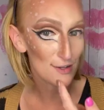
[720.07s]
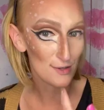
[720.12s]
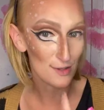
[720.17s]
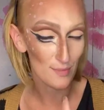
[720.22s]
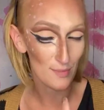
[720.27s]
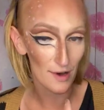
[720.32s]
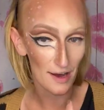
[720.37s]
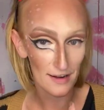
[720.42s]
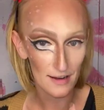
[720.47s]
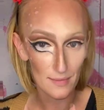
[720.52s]
the
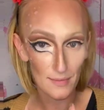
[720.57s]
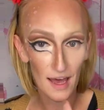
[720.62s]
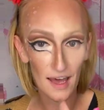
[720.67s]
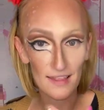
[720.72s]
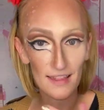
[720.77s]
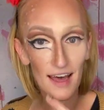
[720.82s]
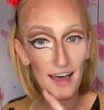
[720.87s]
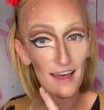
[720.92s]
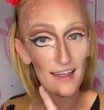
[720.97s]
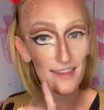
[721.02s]
bottom. I
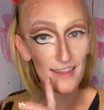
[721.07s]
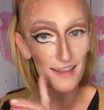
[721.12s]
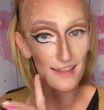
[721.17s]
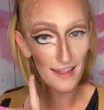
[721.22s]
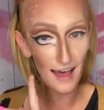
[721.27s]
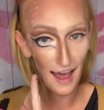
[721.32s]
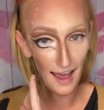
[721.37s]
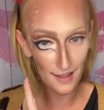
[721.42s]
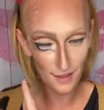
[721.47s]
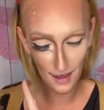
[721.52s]
let the
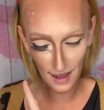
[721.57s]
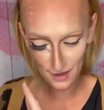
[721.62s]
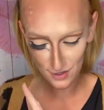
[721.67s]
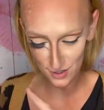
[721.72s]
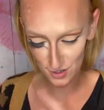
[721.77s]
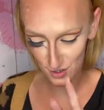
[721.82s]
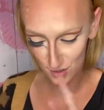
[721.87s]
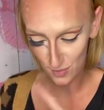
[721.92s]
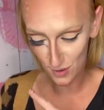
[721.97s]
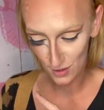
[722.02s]
eyelash
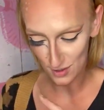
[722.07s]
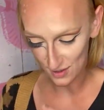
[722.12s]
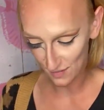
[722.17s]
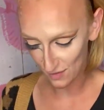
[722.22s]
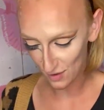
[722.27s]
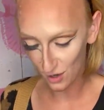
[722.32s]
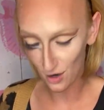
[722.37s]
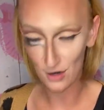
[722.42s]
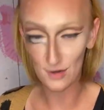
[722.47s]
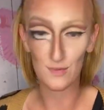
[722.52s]
do most of
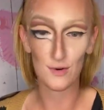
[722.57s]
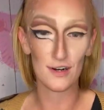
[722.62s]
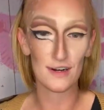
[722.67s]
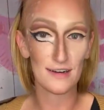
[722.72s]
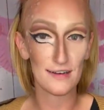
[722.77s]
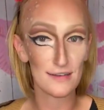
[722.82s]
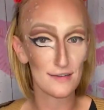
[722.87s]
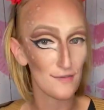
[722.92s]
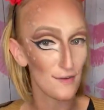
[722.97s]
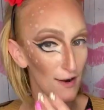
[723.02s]
the hard work
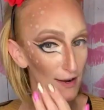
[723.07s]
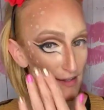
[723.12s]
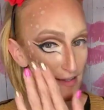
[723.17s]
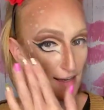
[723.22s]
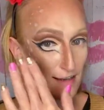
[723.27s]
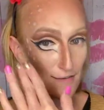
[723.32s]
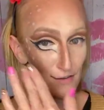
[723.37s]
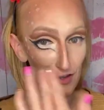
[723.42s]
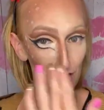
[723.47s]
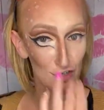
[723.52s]
as far as
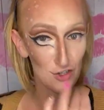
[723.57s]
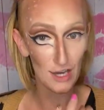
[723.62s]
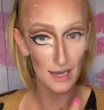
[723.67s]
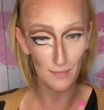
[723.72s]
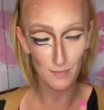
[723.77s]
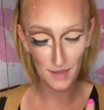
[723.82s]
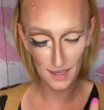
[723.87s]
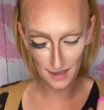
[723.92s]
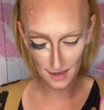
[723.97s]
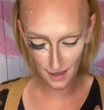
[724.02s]
like the
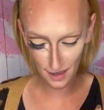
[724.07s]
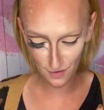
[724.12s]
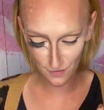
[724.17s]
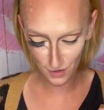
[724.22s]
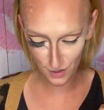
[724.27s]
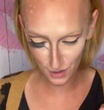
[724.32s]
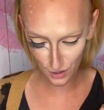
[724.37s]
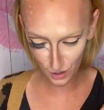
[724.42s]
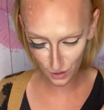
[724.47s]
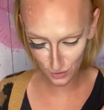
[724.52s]
shaping of
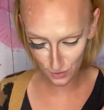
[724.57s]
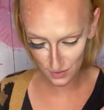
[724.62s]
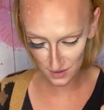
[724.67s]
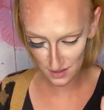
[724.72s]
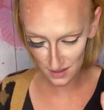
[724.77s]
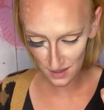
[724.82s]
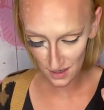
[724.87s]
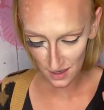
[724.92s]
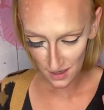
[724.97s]
it goes.